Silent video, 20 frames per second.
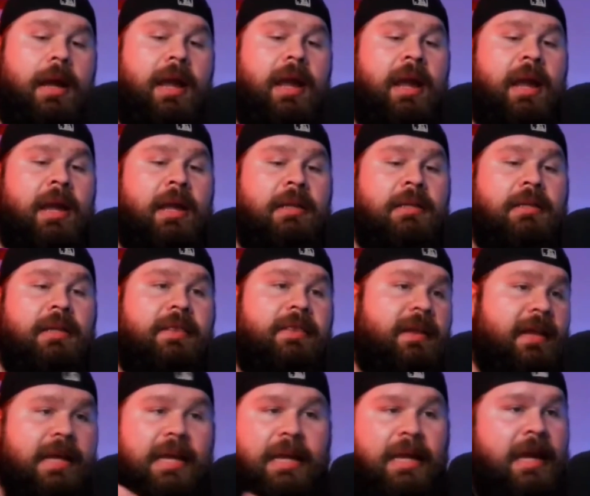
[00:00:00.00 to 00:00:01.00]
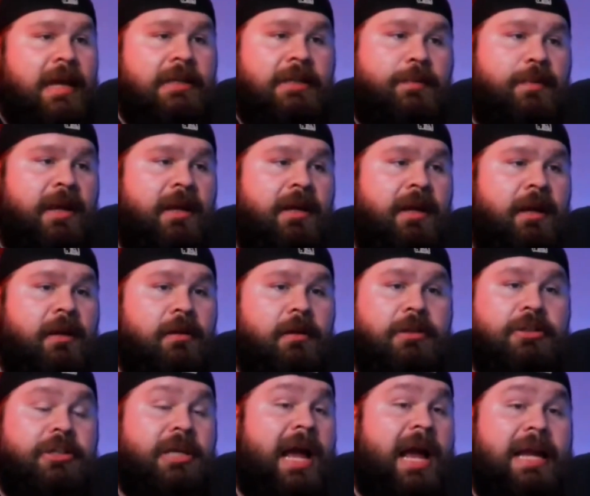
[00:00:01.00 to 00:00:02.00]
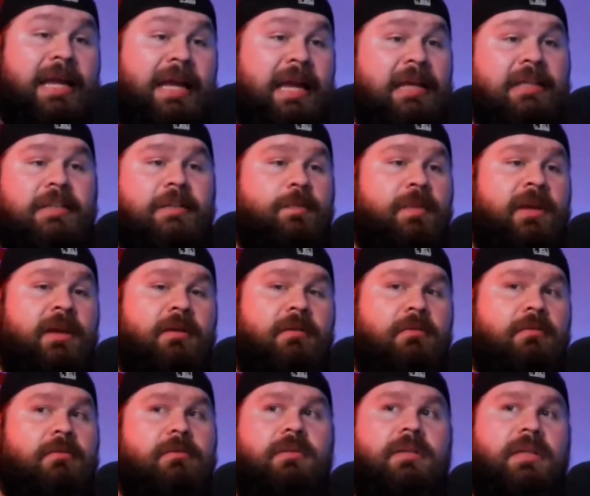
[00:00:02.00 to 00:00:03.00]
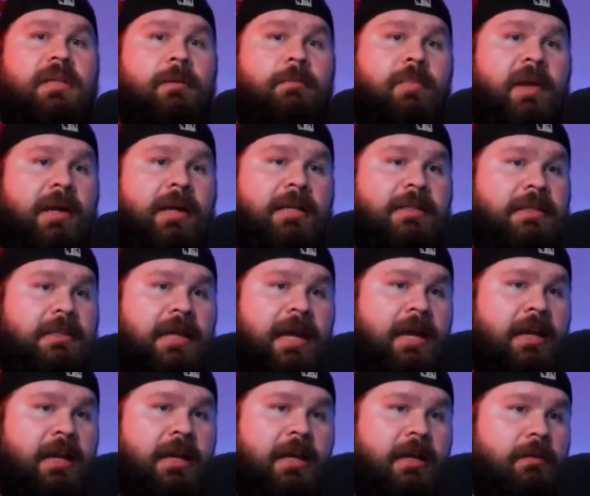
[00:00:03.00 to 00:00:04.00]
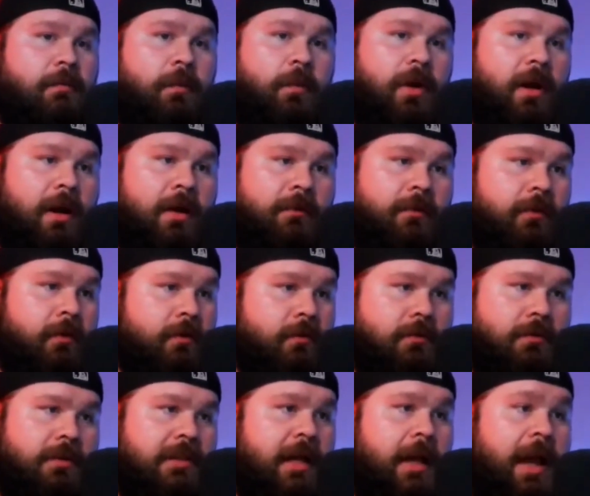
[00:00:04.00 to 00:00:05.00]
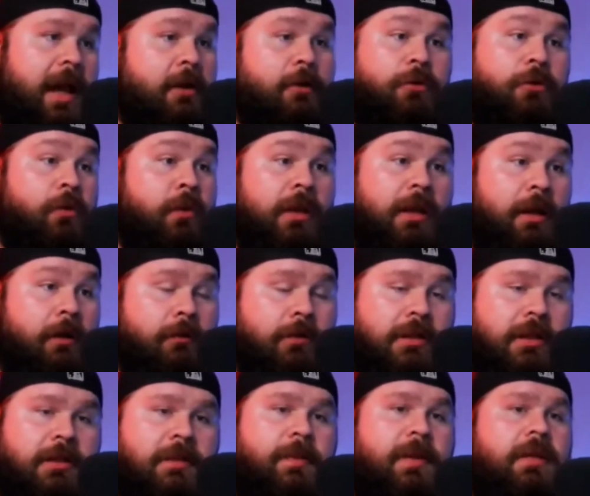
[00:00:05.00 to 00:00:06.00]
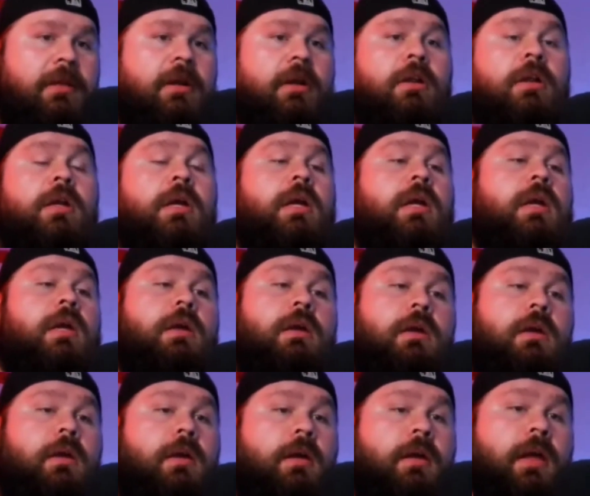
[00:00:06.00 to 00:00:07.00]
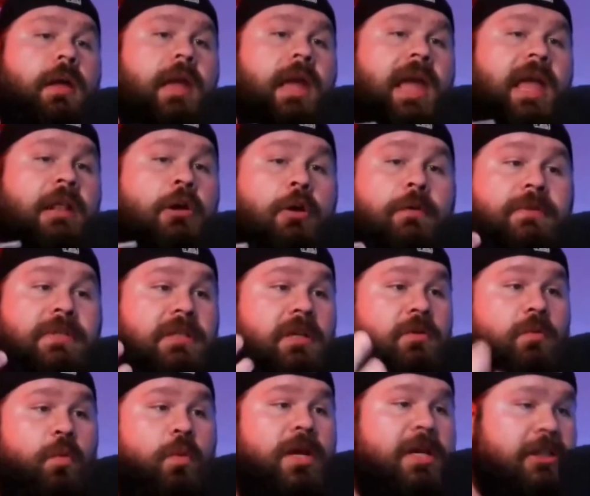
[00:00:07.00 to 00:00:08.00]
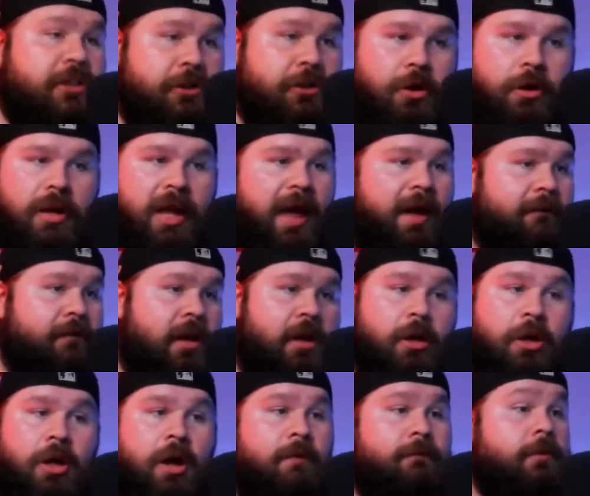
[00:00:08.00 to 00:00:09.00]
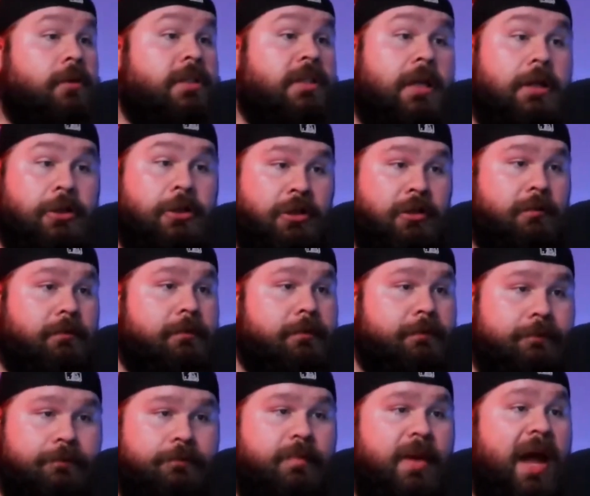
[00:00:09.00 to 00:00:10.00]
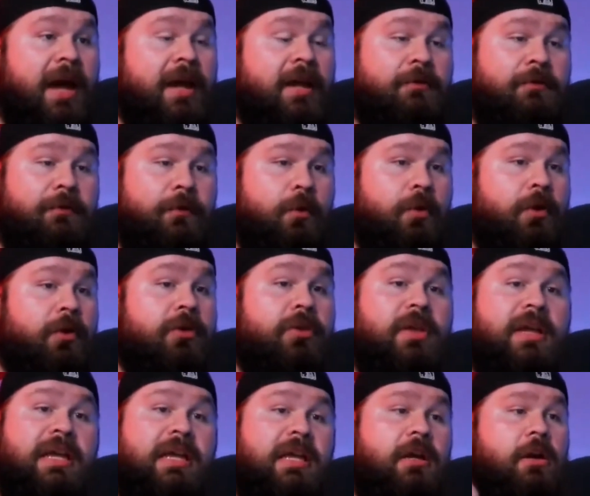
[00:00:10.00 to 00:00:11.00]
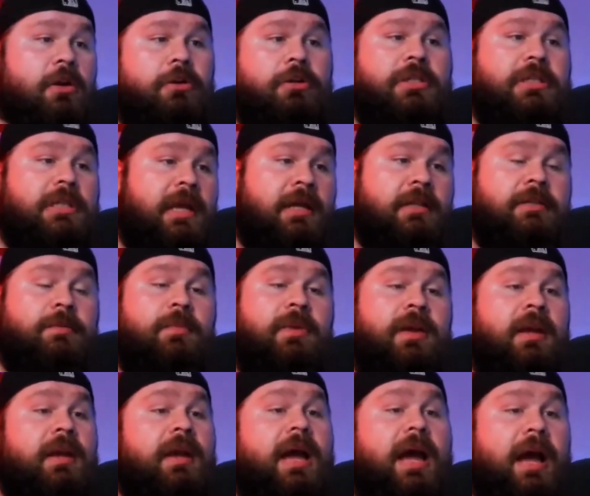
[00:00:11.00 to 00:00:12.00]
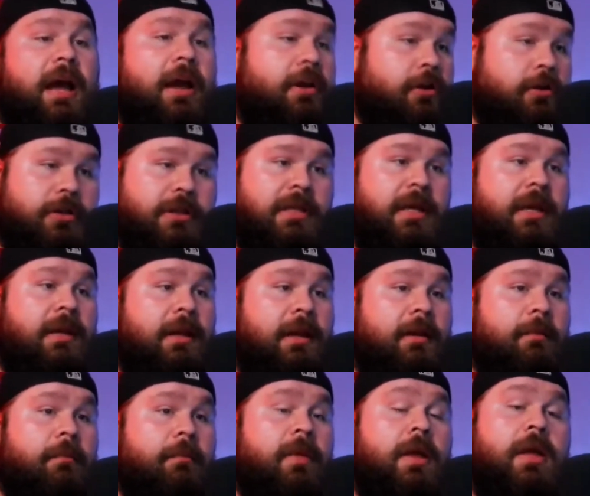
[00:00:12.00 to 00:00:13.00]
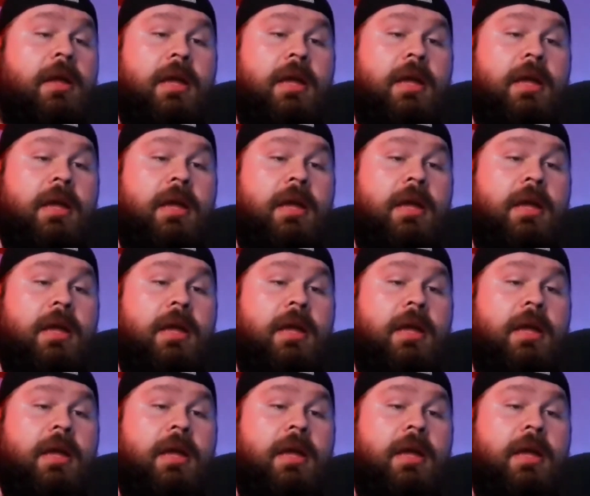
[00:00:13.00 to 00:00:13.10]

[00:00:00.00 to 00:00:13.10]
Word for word: and he can't speak English, I can't speak Quebecistani, whatever. I don't know what language they speak there. And all of a sudden, we start having a conversation back and forth. He understands me, I understand him.